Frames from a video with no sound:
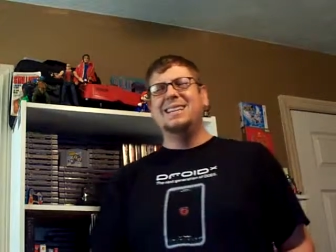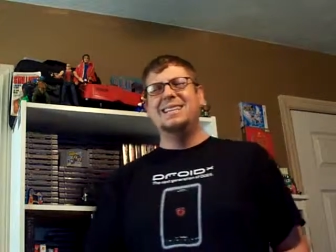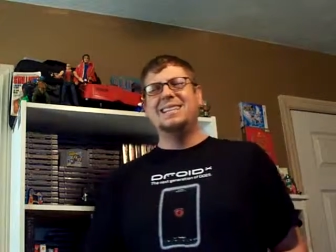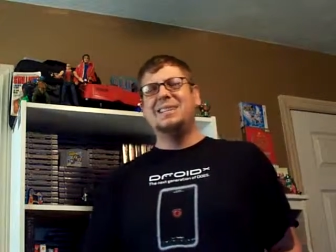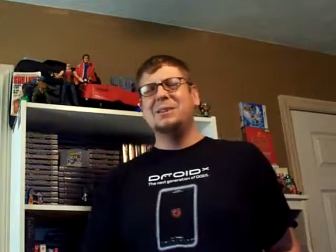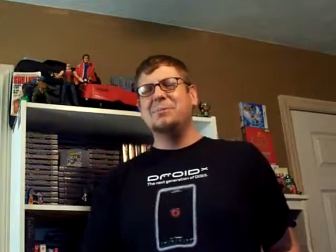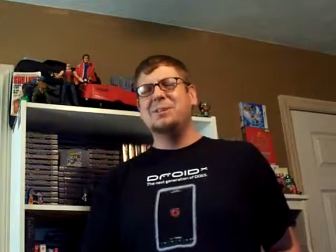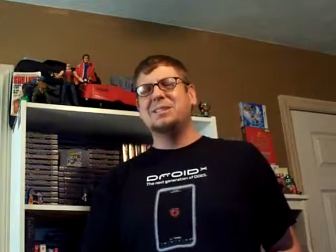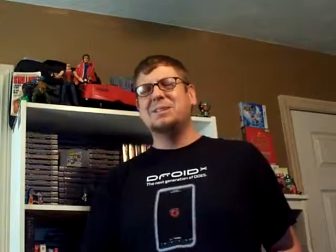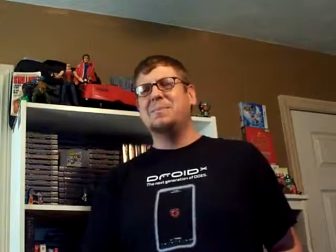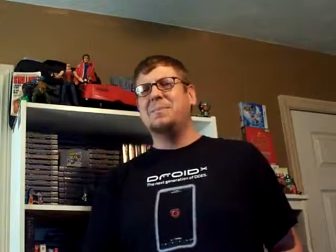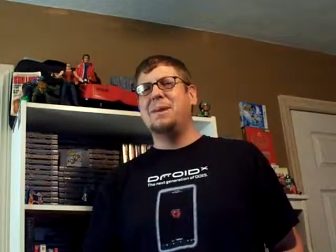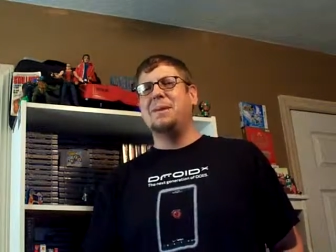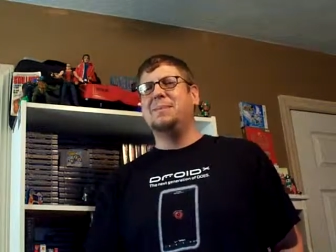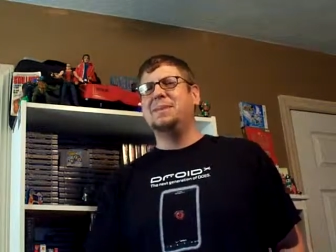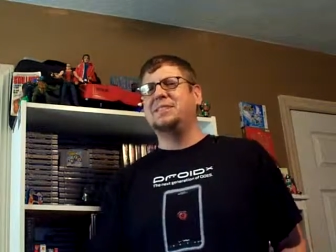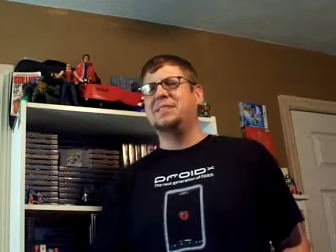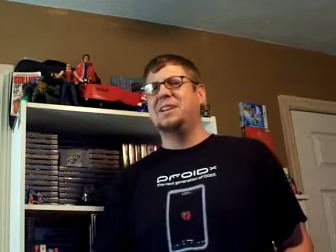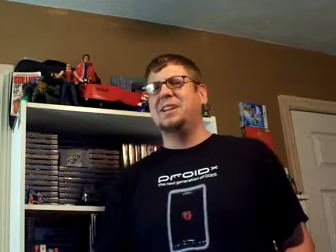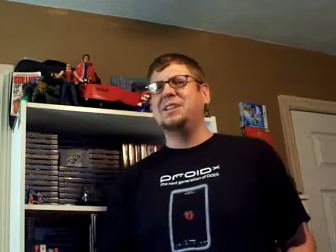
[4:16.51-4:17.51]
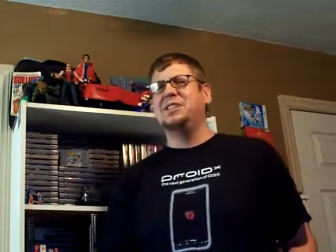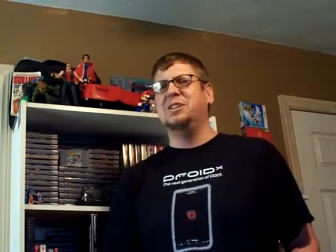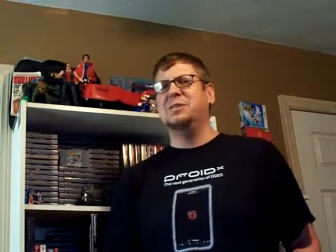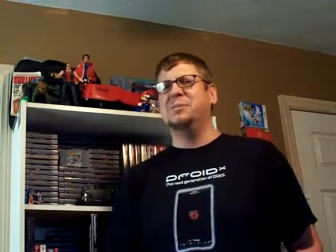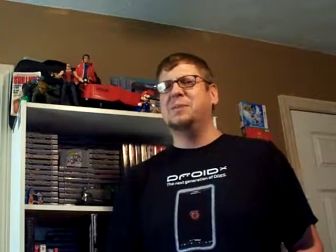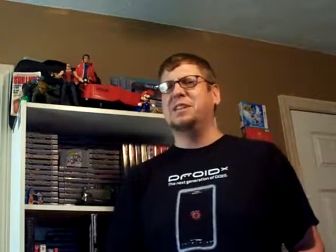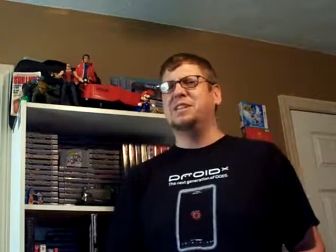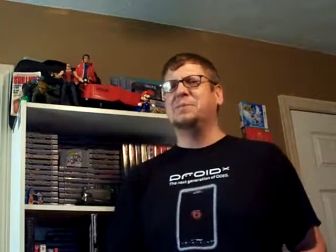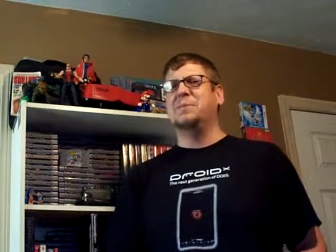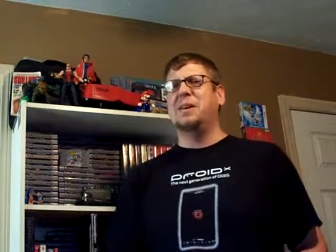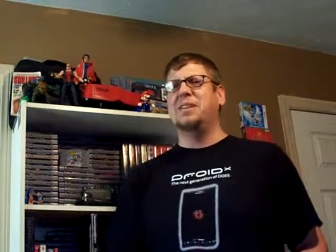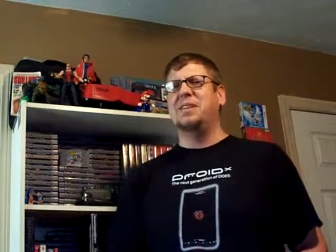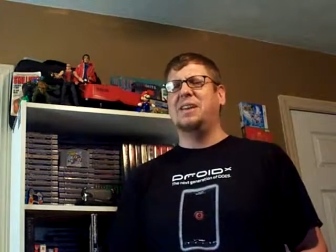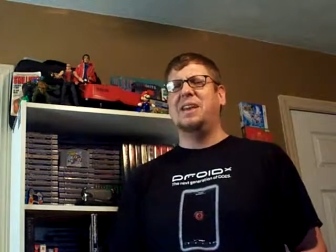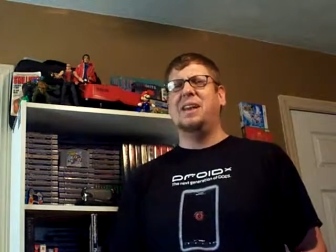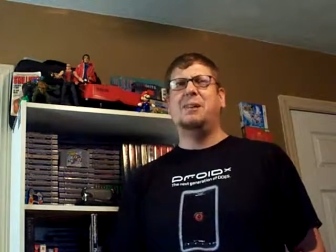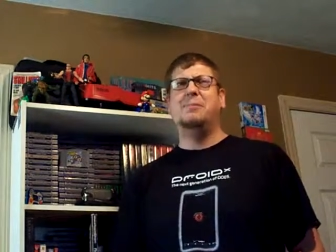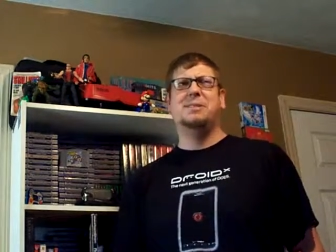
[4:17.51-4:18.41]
she wasn't babysitting too much by then.